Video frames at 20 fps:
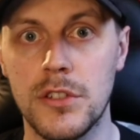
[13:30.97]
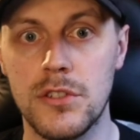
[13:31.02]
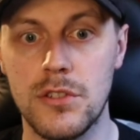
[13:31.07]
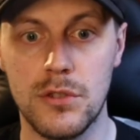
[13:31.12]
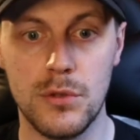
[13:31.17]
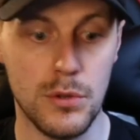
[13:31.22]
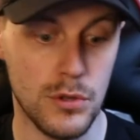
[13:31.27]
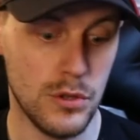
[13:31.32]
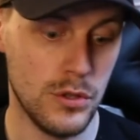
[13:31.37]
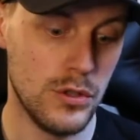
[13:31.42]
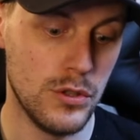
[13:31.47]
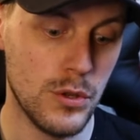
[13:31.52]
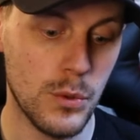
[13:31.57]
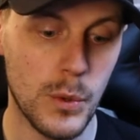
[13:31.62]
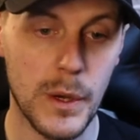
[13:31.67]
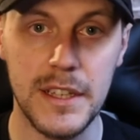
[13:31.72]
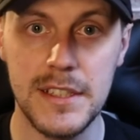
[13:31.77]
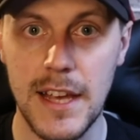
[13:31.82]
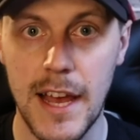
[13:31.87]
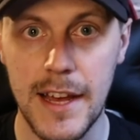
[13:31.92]
so you know
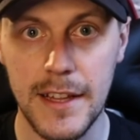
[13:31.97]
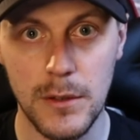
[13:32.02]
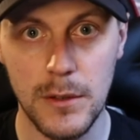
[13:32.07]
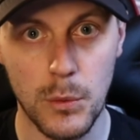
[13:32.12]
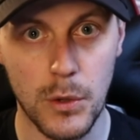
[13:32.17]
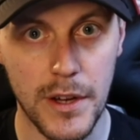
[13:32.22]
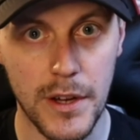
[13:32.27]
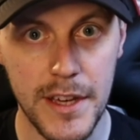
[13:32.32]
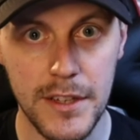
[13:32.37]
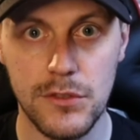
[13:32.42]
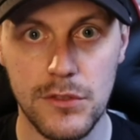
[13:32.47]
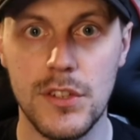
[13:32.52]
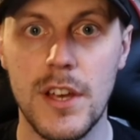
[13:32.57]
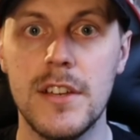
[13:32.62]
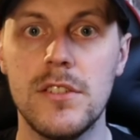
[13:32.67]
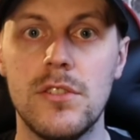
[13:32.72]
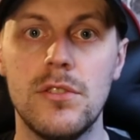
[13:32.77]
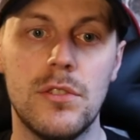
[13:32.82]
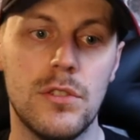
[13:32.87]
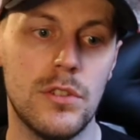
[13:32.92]
exactly what exercise
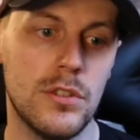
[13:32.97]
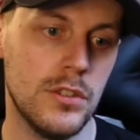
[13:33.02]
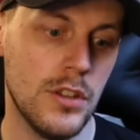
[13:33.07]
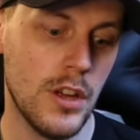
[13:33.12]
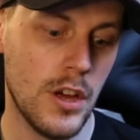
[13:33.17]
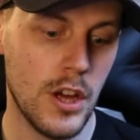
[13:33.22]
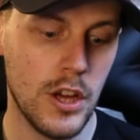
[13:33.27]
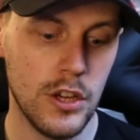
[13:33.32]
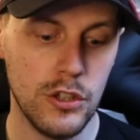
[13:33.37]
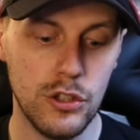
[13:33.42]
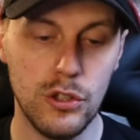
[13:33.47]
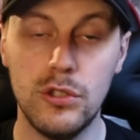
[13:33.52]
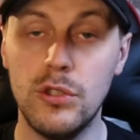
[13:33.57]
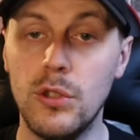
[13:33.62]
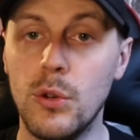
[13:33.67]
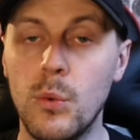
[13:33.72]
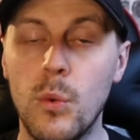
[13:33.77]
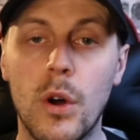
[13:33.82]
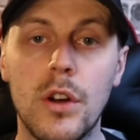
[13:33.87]
you're doing, you know what